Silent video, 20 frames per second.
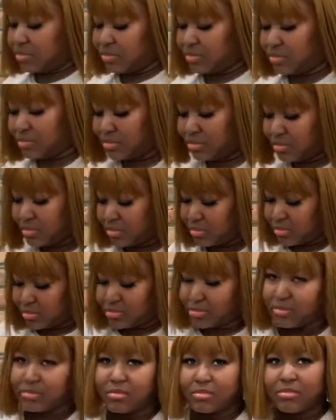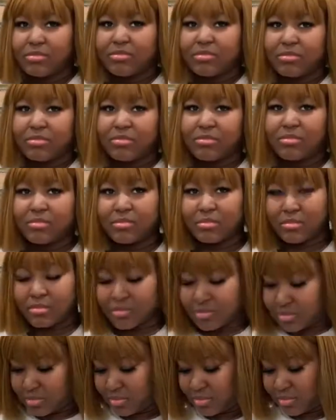
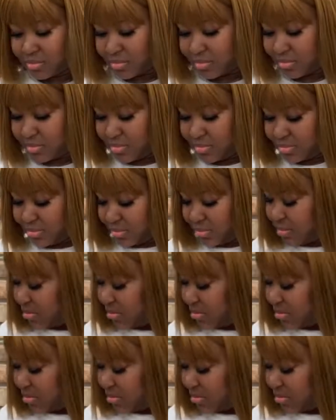No words are spoken by the person on screen.